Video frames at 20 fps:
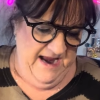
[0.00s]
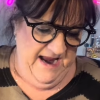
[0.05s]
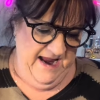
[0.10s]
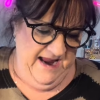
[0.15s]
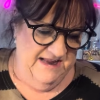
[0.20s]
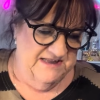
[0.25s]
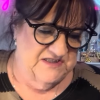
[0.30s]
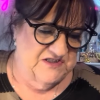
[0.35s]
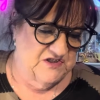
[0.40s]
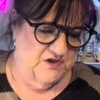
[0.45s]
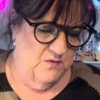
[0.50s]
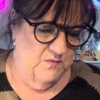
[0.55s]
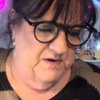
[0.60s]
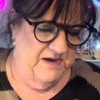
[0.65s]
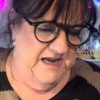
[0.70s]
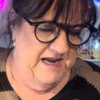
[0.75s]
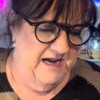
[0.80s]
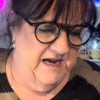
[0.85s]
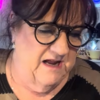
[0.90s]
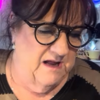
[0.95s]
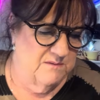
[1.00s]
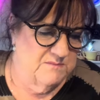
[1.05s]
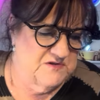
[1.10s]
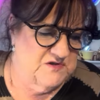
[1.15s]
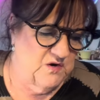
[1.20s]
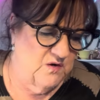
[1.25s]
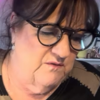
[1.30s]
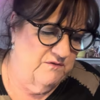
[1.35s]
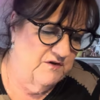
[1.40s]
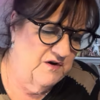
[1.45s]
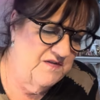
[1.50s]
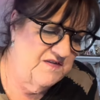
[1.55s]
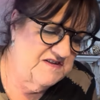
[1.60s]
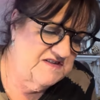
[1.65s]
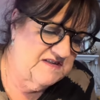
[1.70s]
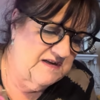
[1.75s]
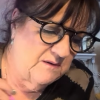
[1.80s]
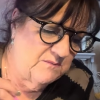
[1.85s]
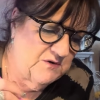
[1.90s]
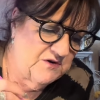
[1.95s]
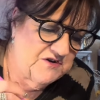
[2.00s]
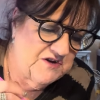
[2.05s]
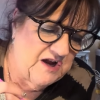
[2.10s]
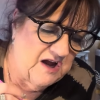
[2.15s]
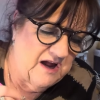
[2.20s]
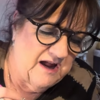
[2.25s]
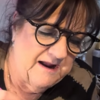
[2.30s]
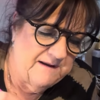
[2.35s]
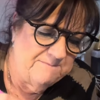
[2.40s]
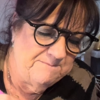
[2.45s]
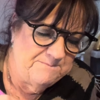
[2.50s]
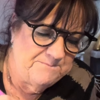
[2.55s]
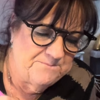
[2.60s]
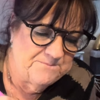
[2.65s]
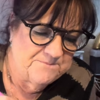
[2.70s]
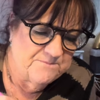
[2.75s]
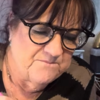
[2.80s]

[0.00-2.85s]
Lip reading: And so when he comes over in the summertime